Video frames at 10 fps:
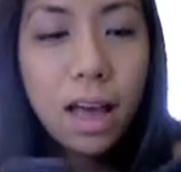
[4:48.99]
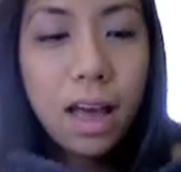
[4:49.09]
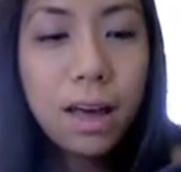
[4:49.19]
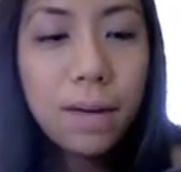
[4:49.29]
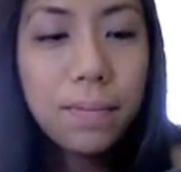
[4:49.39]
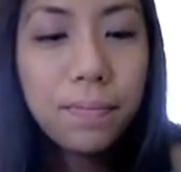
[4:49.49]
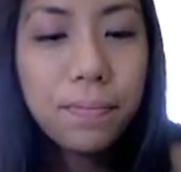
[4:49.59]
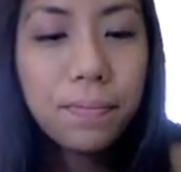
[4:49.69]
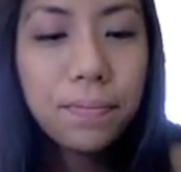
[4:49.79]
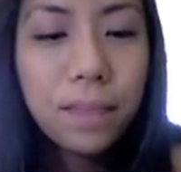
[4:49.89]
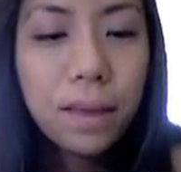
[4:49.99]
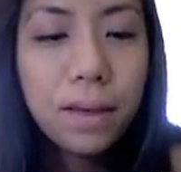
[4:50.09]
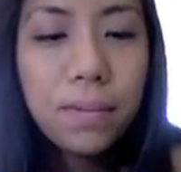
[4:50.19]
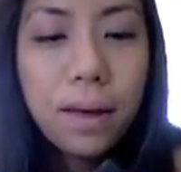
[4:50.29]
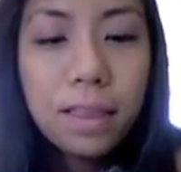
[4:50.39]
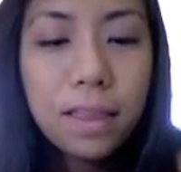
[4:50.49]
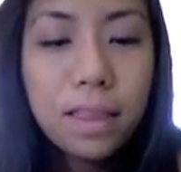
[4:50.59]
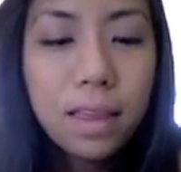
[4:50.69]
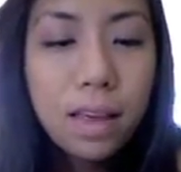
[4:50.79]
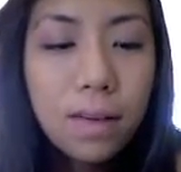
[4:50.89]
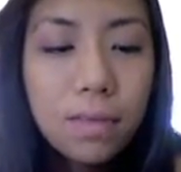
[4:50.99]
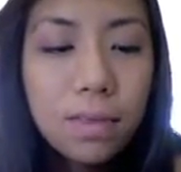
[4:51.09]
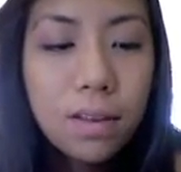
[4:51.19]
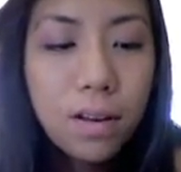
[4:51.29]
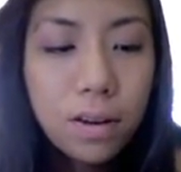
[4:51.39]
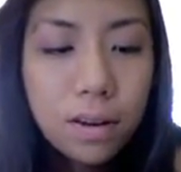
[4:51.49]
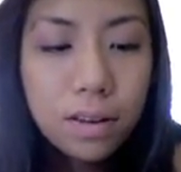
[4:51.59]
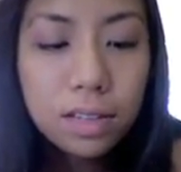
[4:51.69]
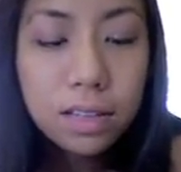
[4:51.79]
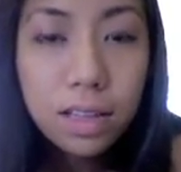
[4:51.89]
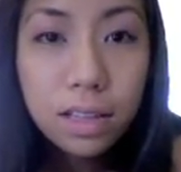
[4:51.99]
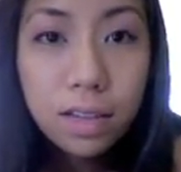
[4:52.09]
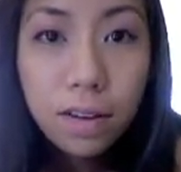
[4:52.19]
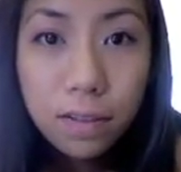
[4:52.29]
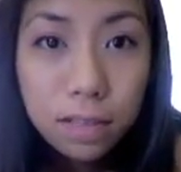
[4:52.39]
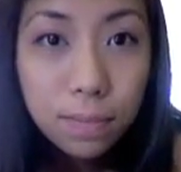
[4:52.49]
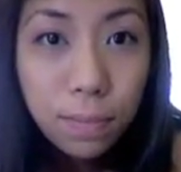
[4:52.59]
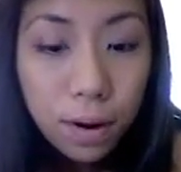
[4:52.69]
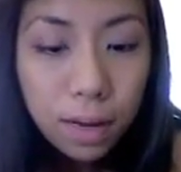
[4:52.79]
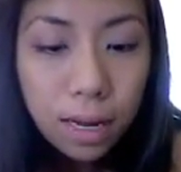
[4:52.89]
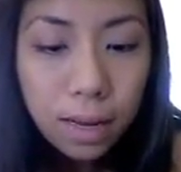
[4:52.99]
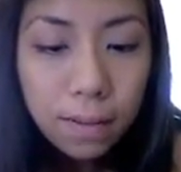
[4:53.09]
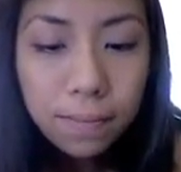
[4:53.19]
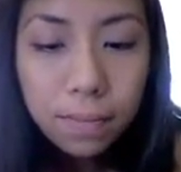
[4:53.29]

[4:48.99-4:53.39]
But the thing with NARS is that they're very sparkly